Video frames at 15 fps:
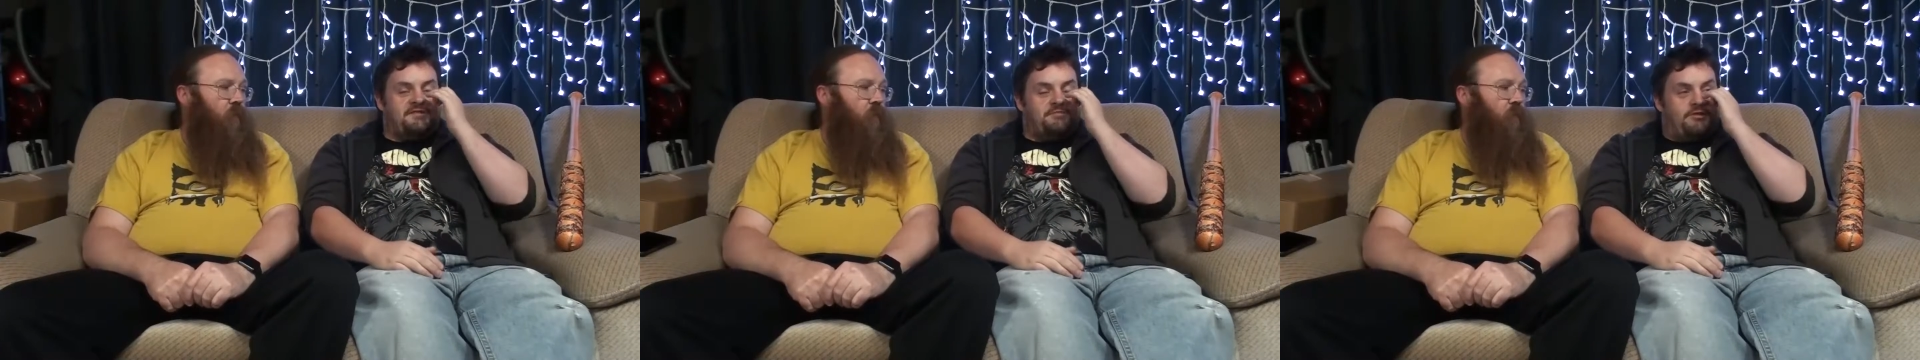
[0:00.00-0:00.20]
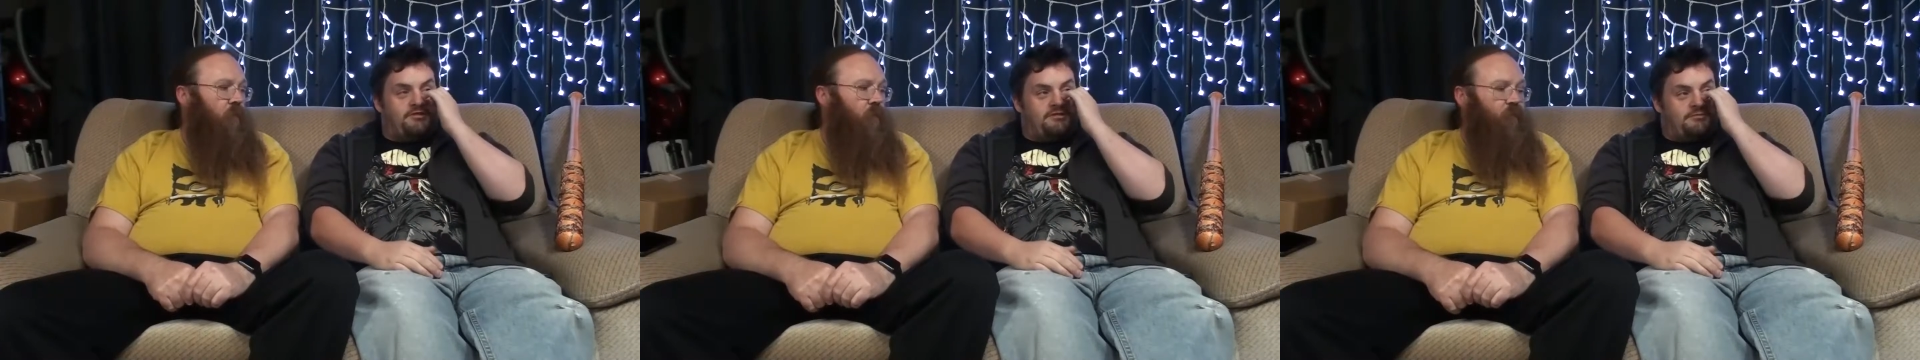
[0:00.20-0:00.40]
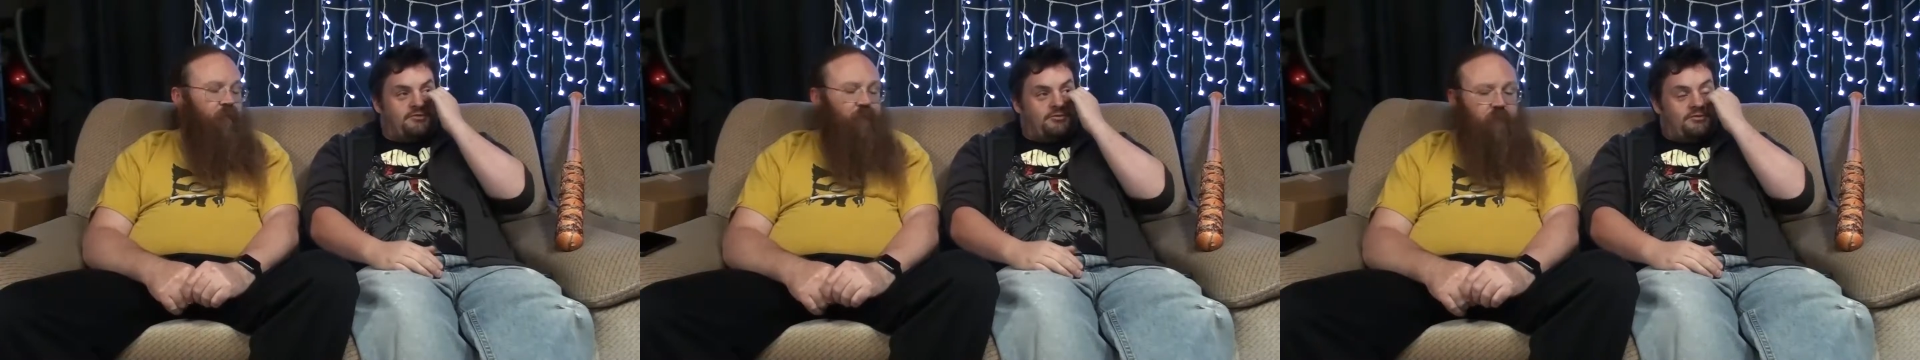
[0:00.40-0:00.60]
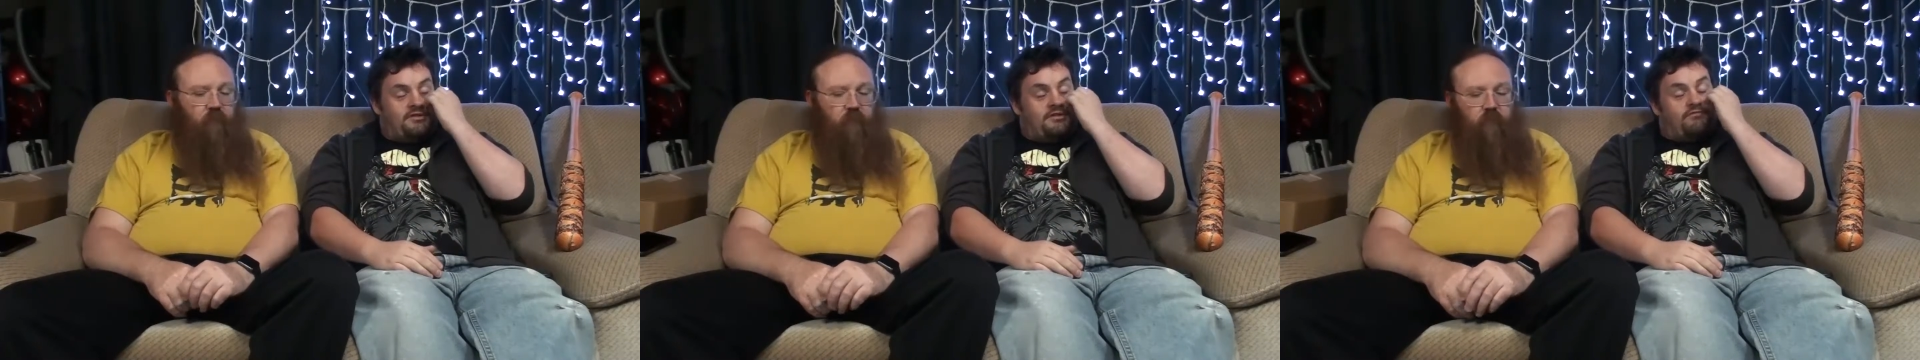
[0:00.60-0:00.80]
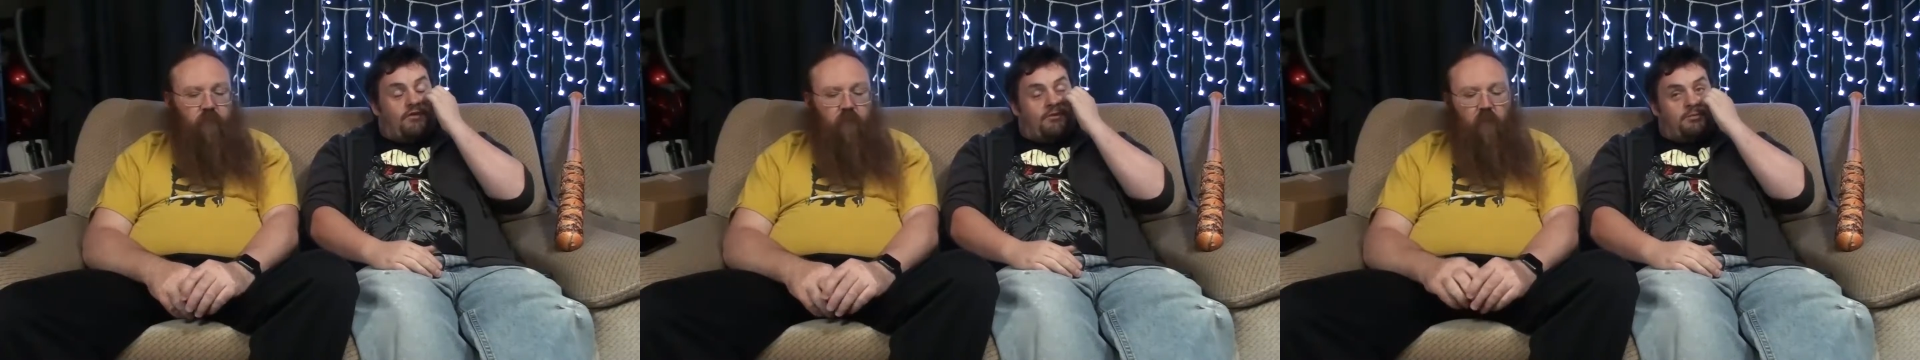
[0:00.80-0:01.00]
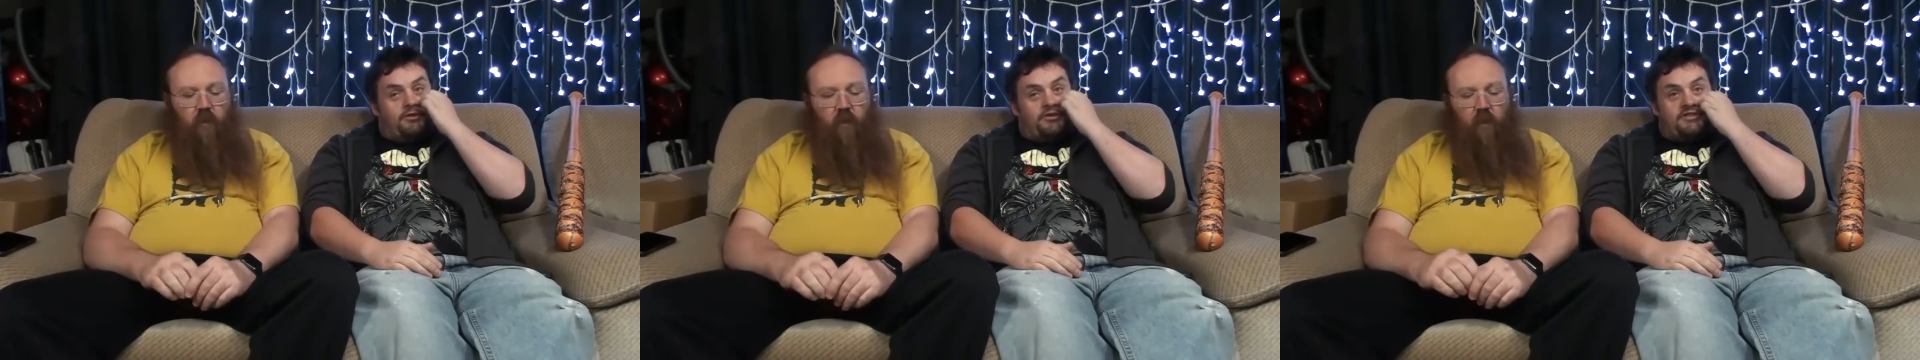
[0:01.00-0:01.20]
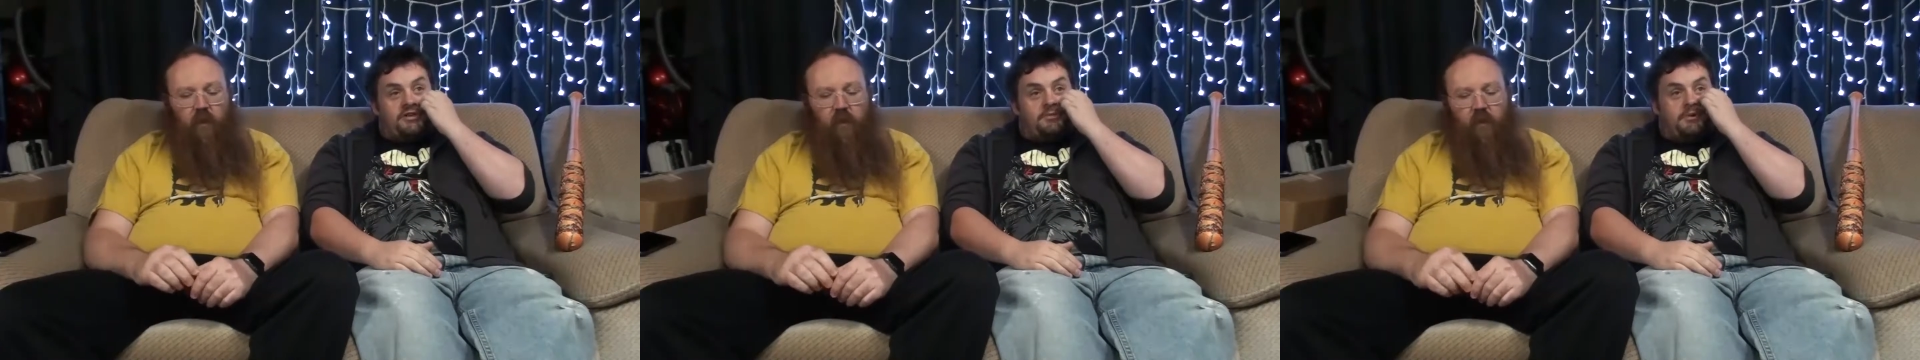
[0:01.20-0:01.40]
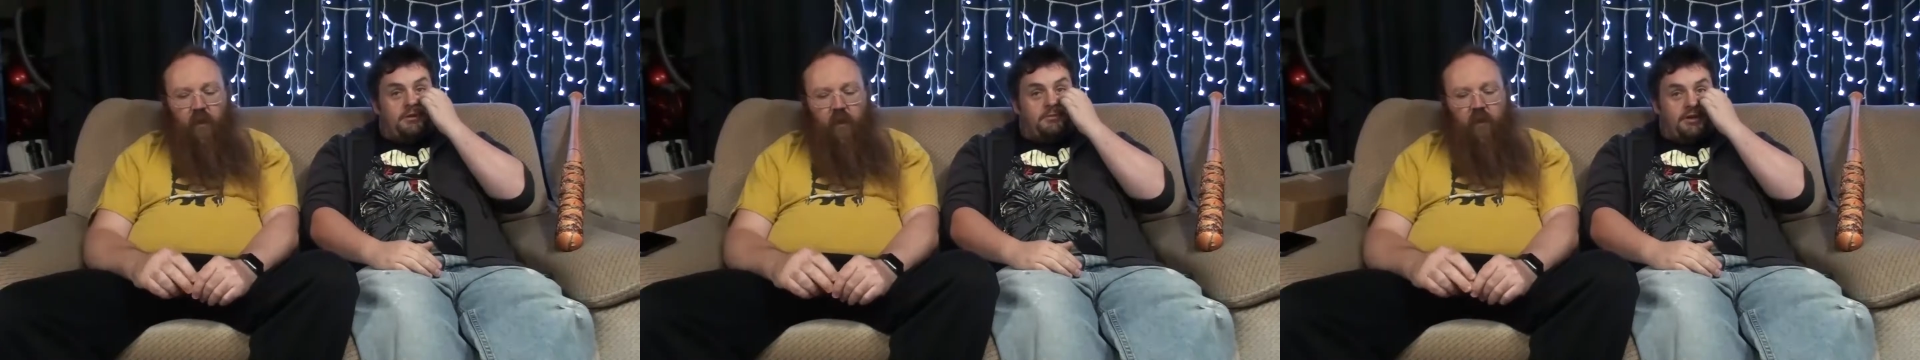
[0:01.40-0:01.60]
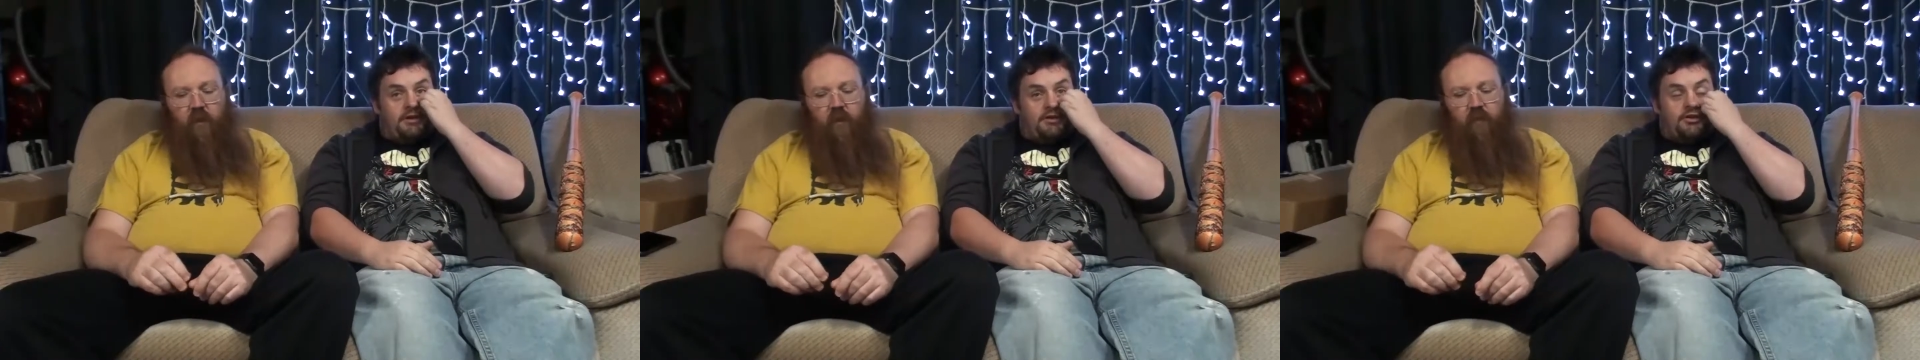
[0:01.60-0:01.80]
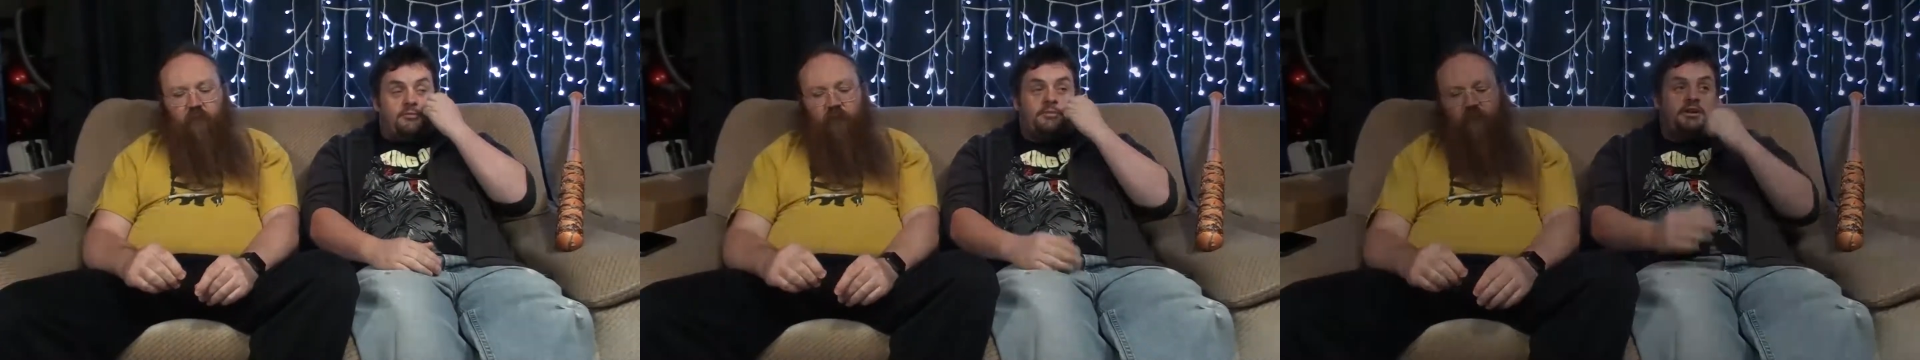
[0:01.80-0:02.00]
Speaker 1: suppose I'm talking to the wrong person about being
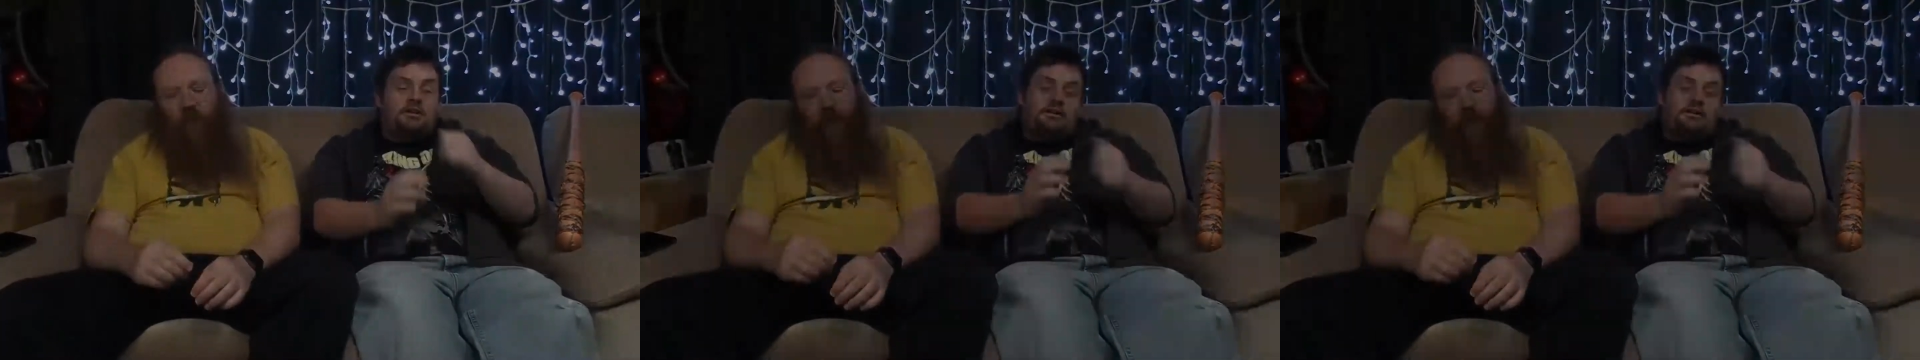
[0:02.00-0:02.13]
human.